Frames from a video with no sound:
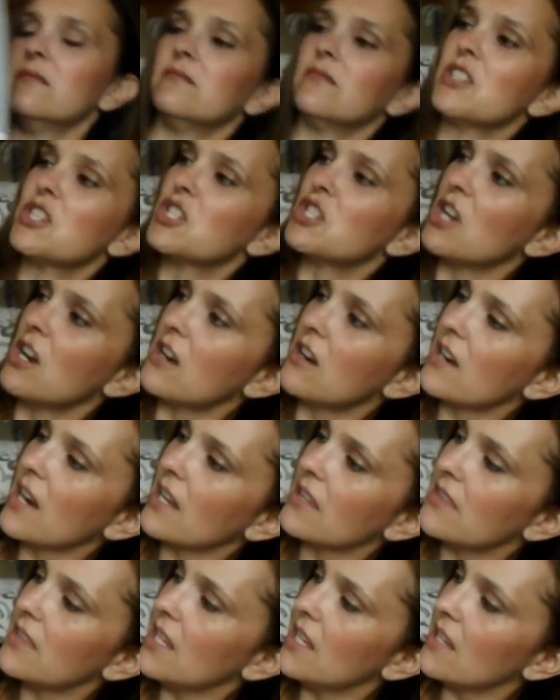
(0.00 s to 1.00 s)
shark,
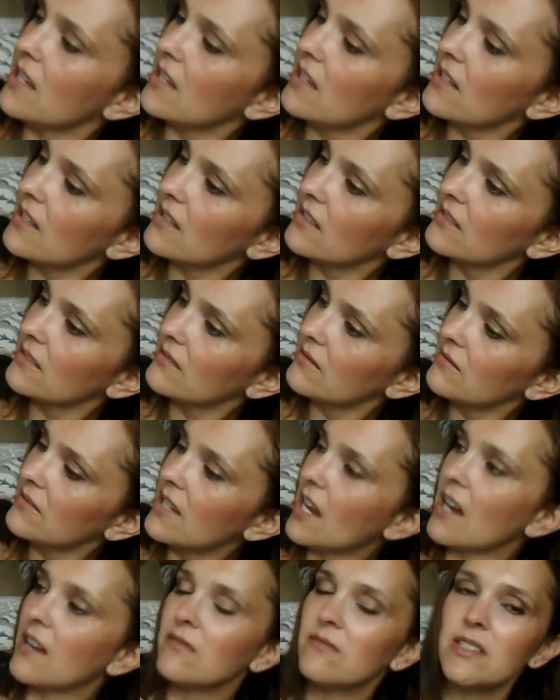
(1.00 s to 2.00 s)
I think.
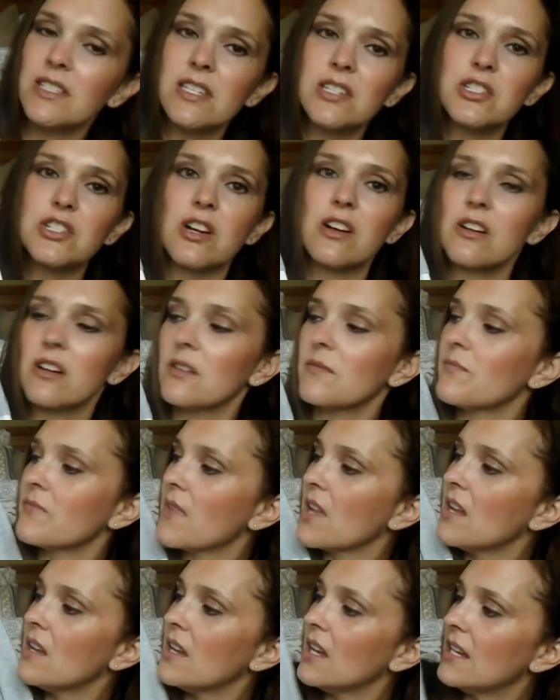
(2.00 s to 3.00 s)
Yeah, it's a shark.
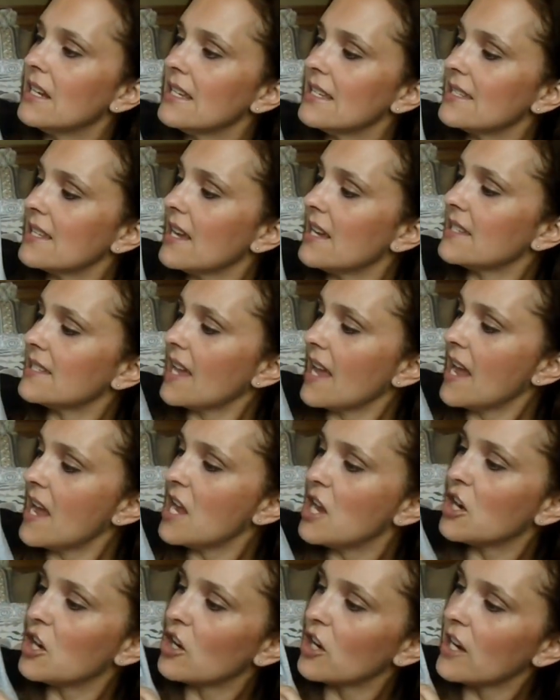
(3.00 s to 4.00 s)
And it says
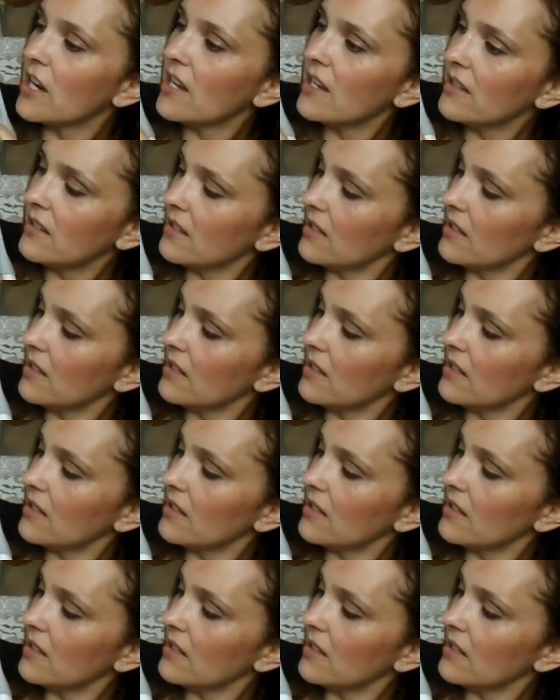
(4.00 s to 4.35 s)
hangry